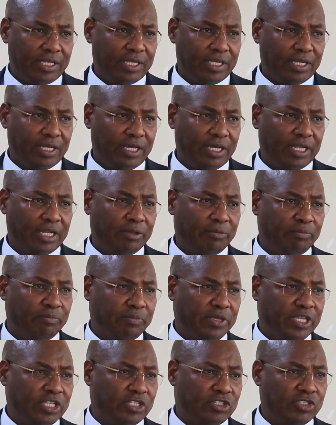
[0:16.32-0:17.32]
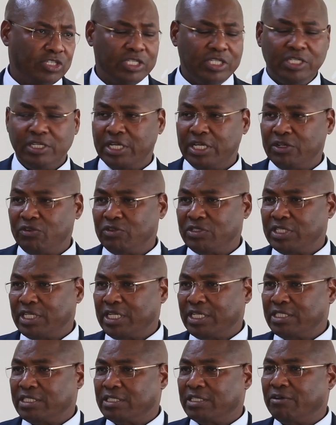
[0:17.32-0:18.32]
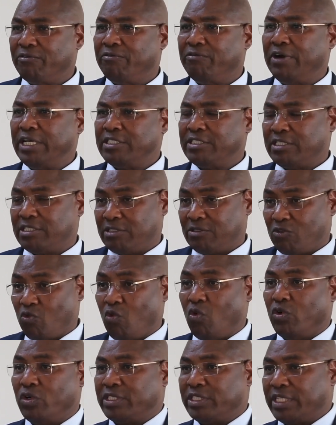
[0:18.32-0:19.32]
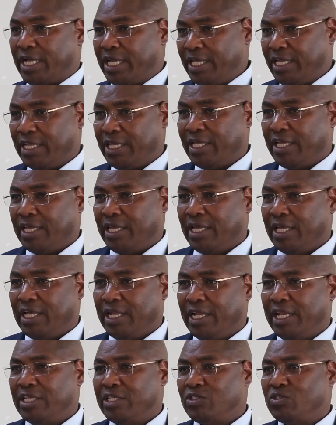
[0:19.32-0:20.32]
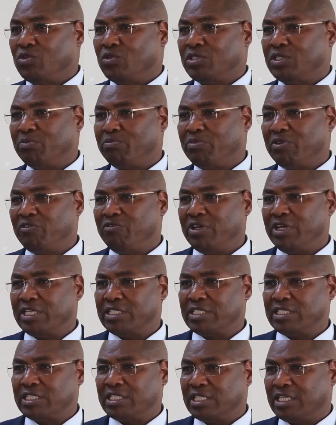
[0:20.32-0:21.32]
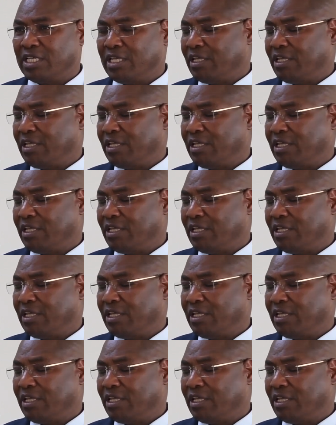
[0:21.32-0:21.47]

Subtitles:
the PHC? And we said the first quarter, let's use the previous